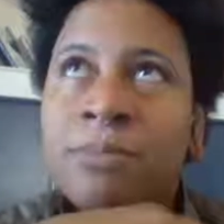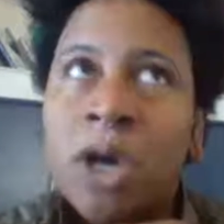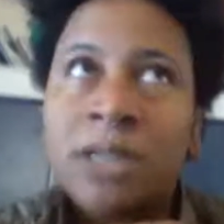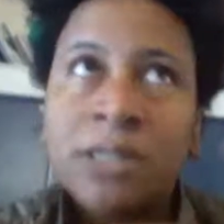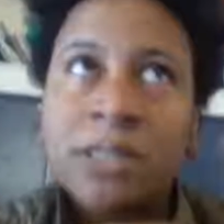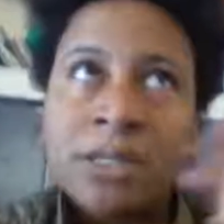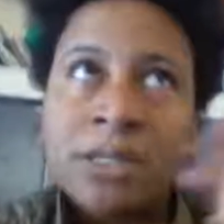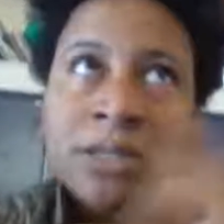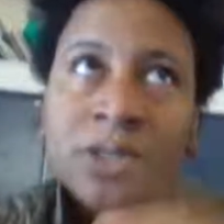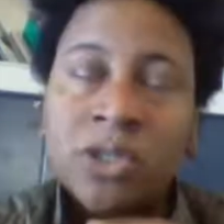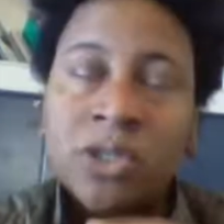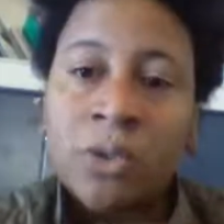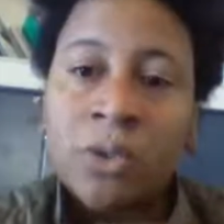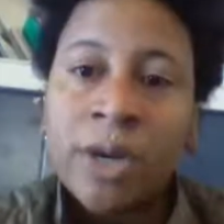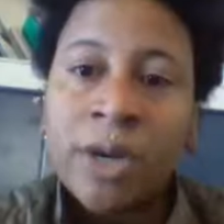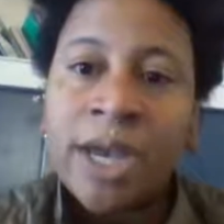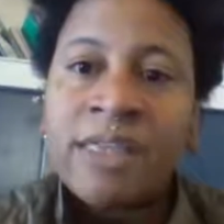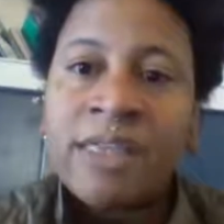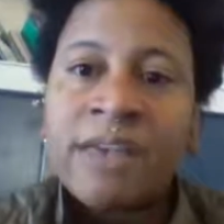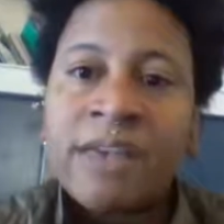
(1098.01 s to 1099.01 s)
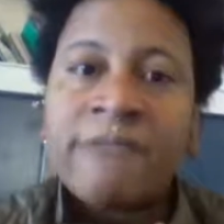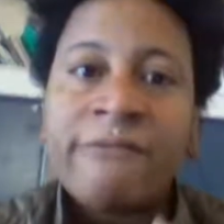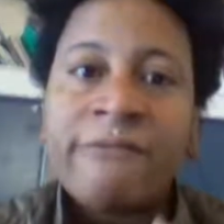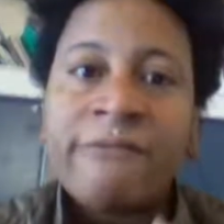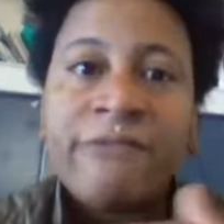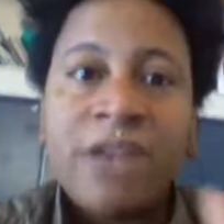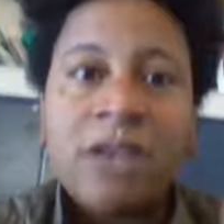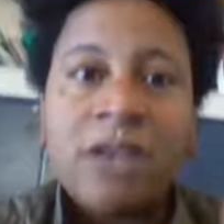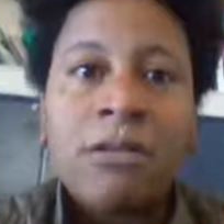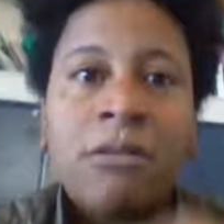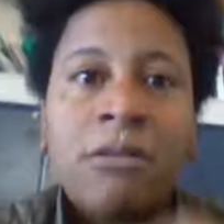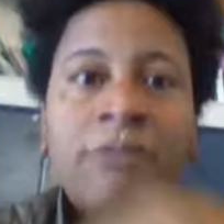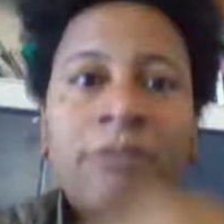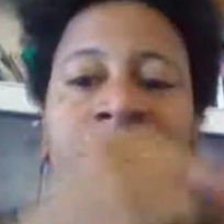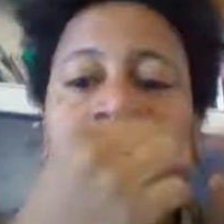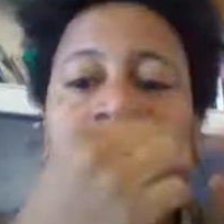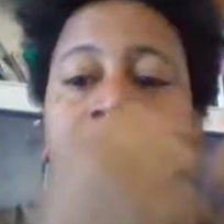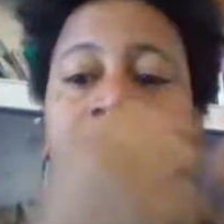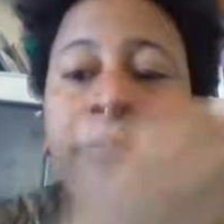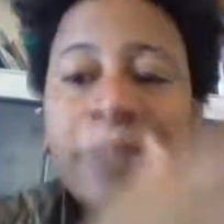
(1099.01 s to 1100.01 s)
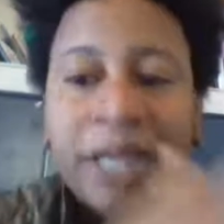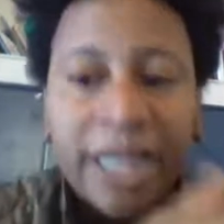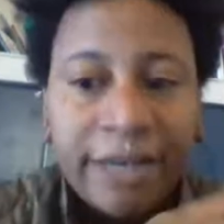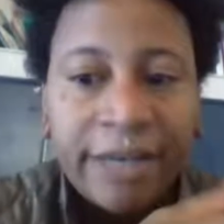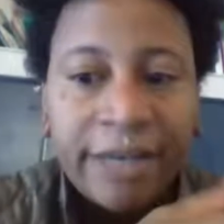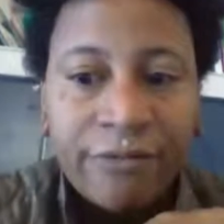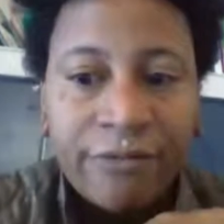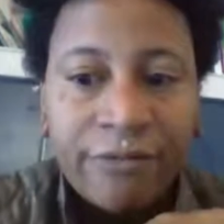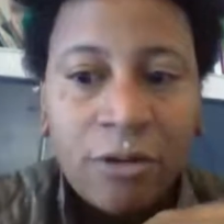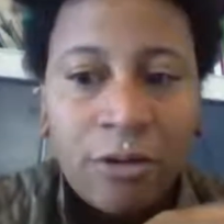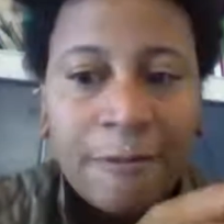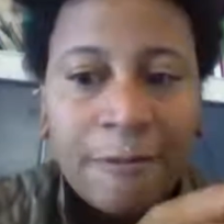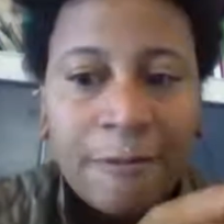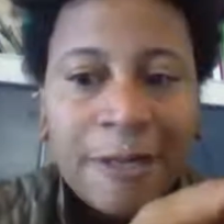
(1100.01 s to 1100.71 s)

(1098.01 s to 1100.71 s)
parts of the story that feel very playful,